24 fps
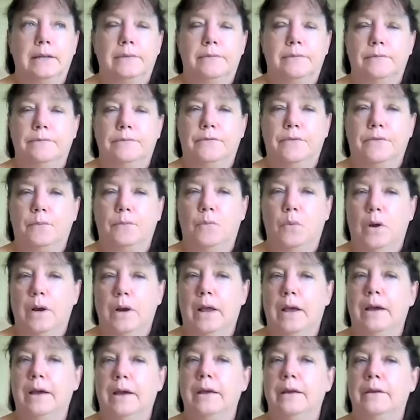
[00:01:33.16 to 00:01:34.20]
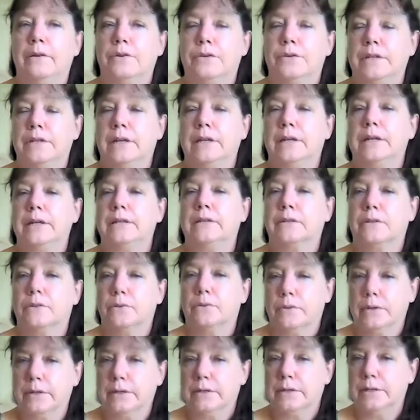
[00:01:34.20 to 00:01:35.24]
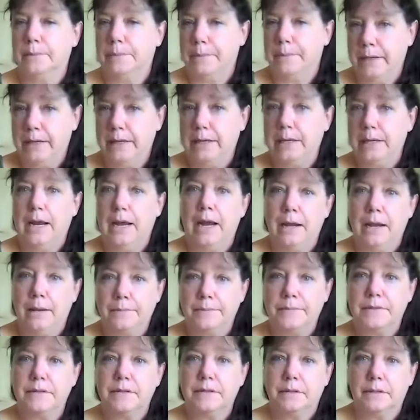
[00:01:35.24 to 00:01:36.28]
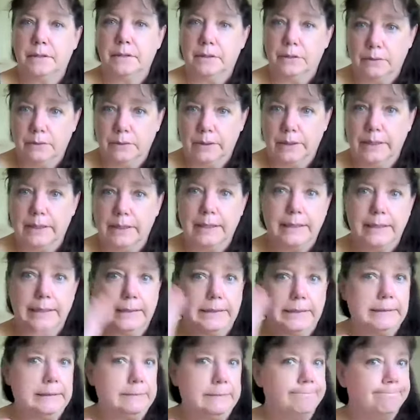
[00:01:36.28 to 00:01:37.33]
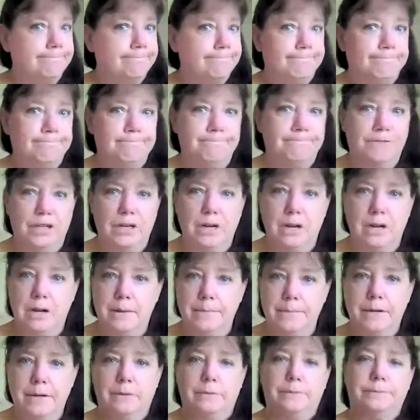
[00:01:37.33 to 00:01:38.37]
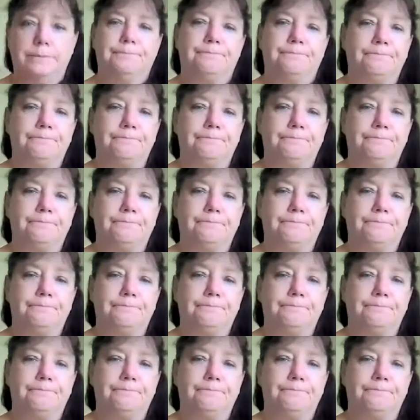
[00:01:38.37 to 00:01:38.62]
from what I understand, it's going to be absolutely phenomenal.